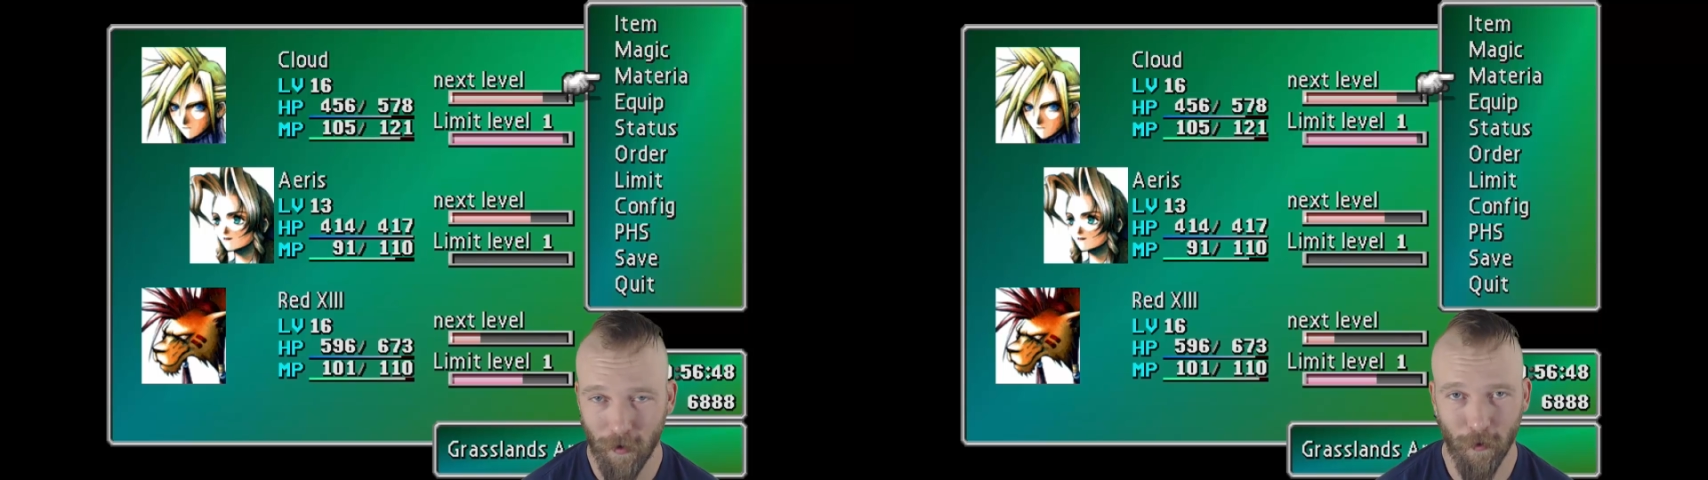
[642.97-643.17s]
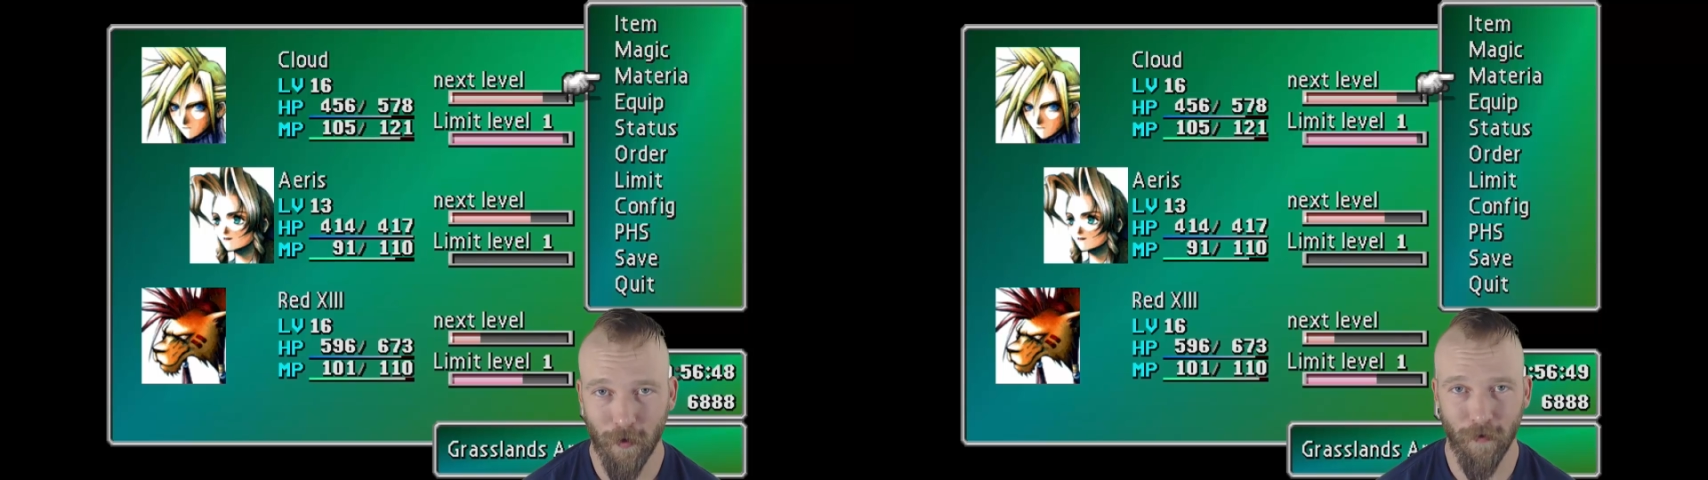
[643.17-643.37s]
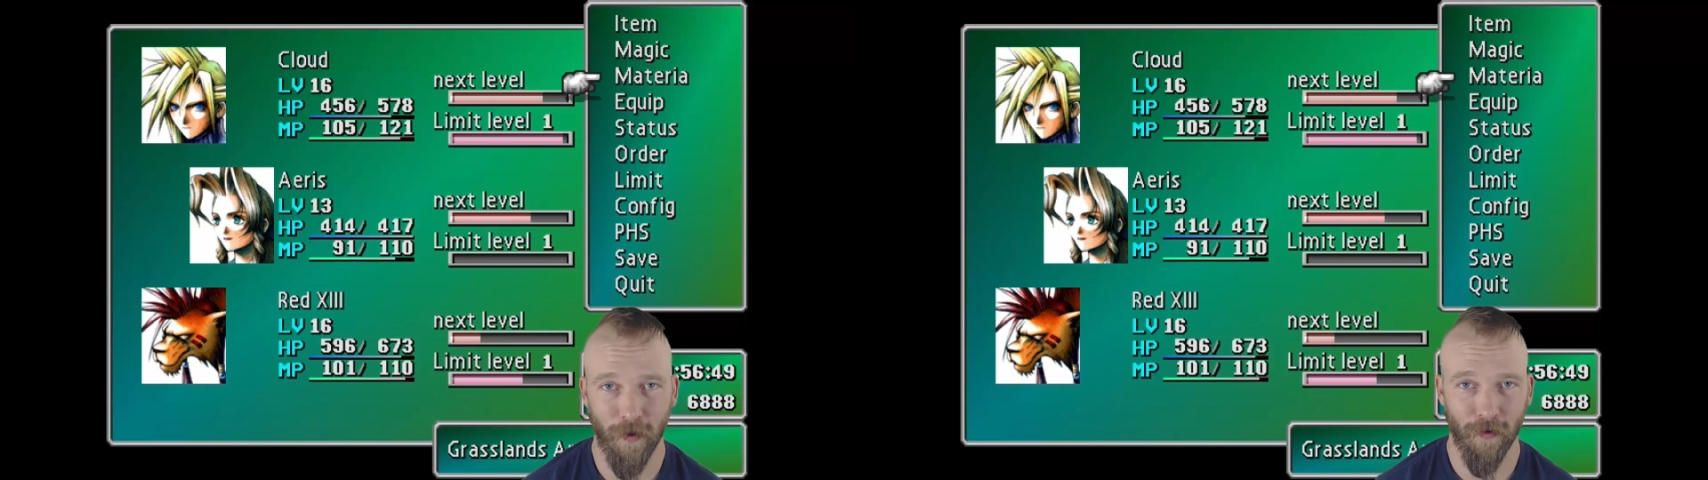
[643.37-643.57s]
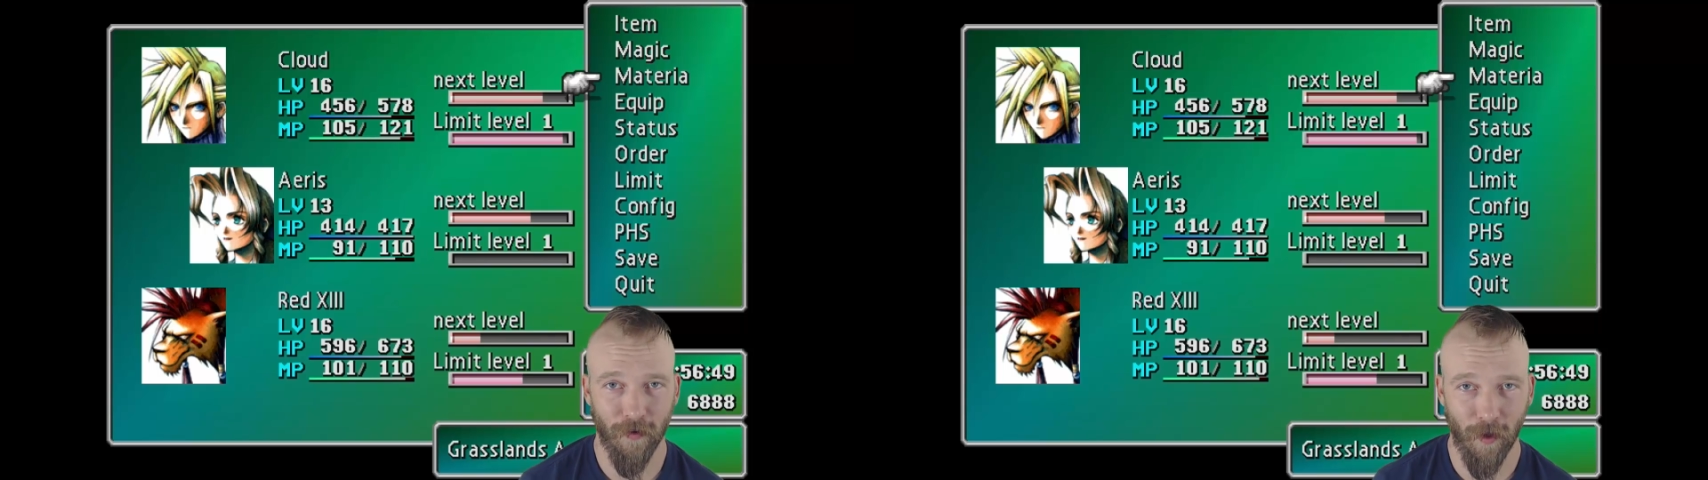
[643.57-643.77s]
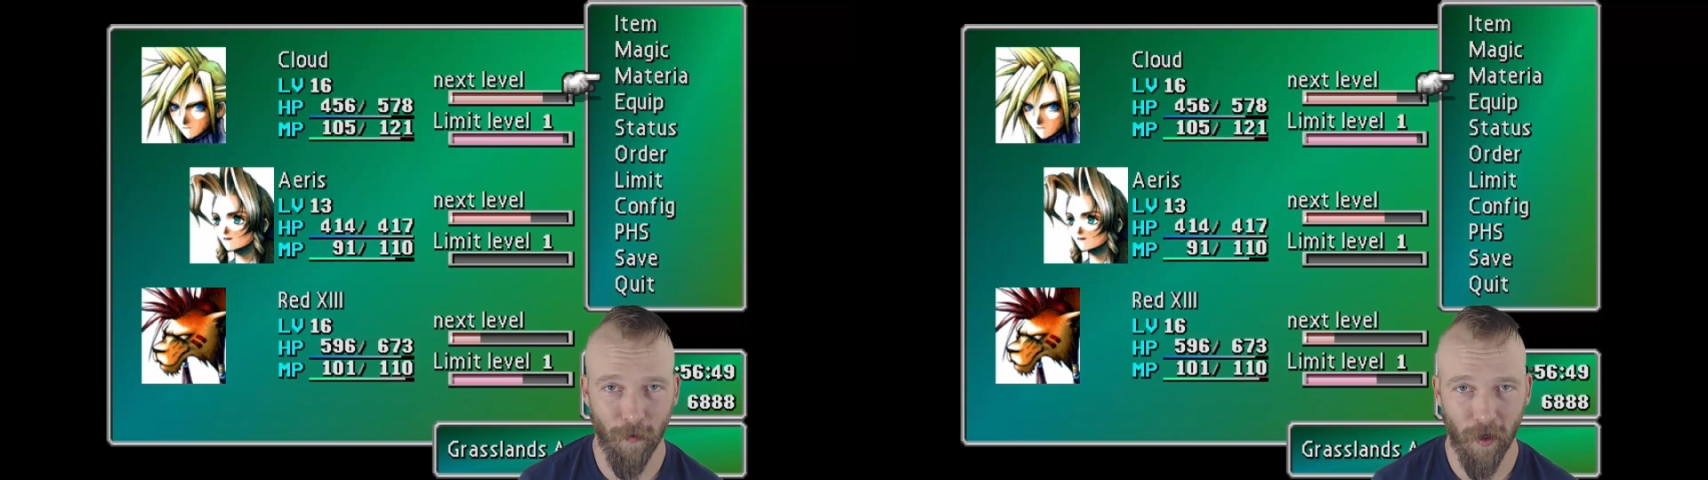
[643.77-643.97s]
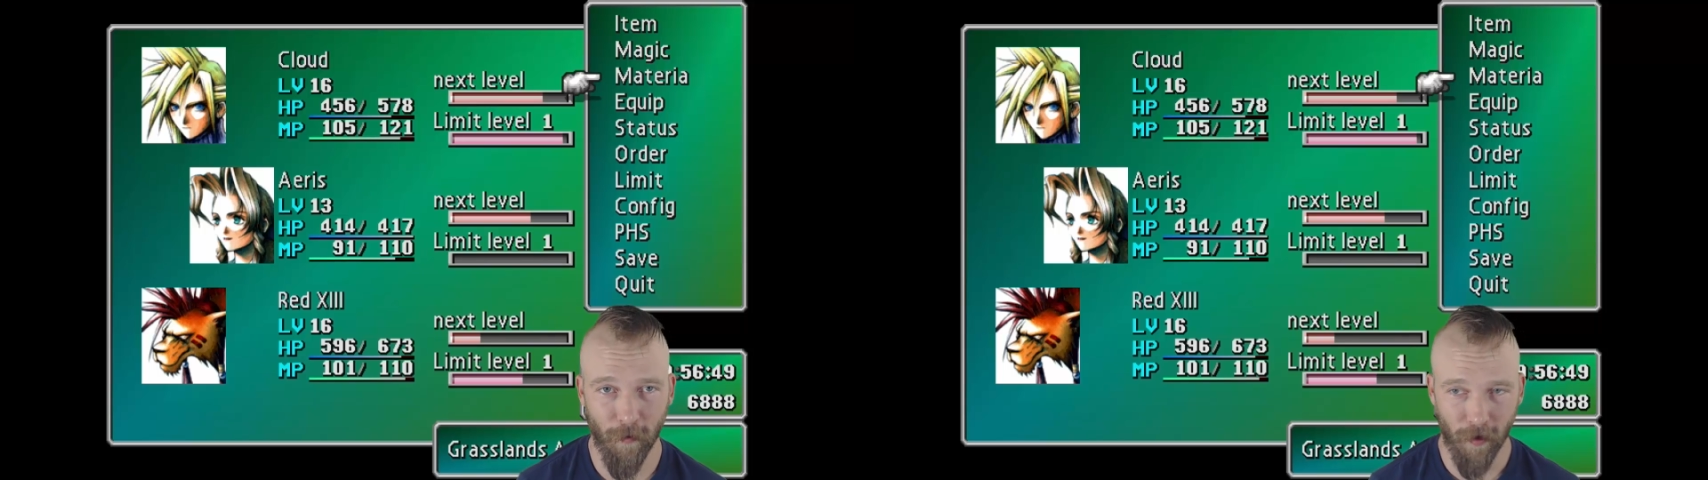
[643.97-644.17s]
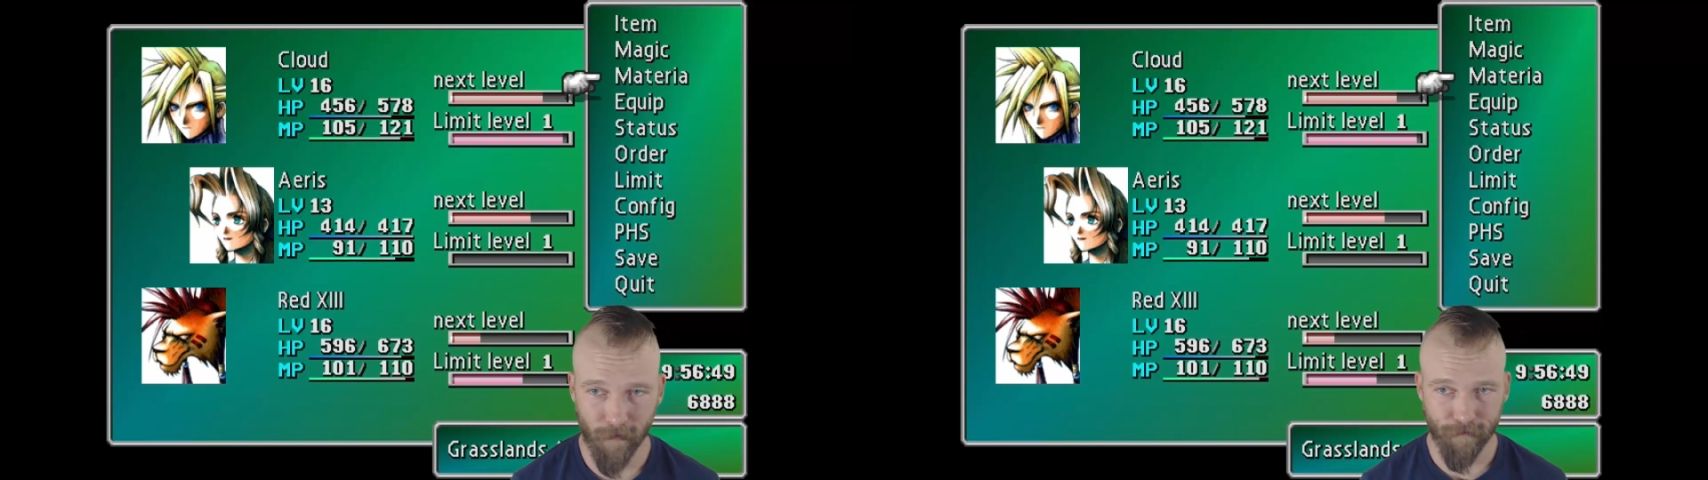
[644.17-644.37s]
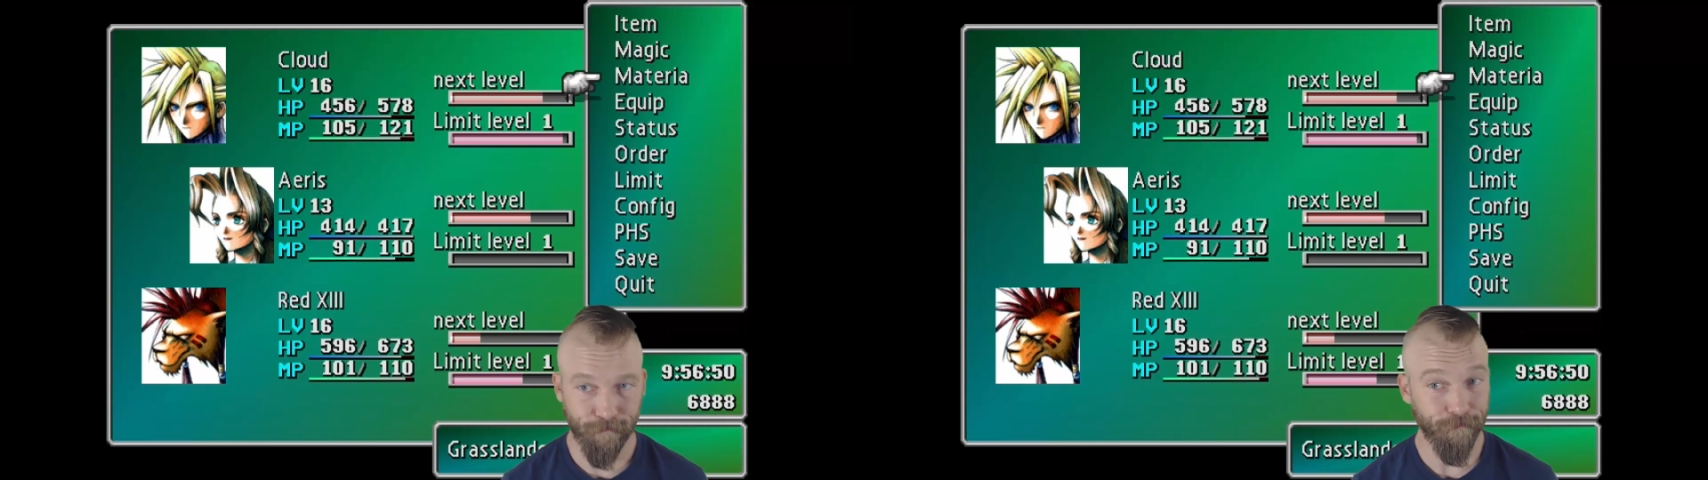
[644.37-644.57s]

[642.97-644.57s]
whenever the hell this game came out.